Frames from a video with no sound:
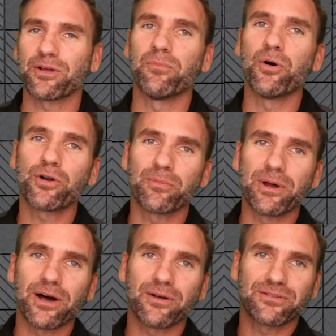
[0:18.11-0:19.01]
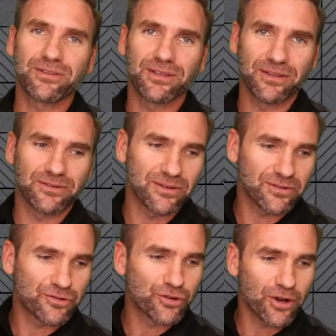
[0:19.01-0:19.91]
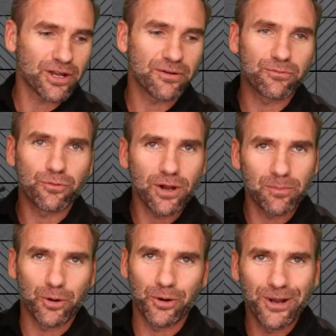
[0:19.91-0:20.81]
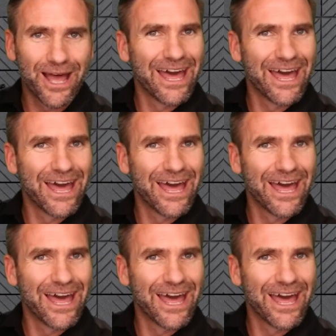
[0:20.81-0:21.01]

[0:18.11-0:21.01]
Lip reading: A motor mount is this chunk of rubber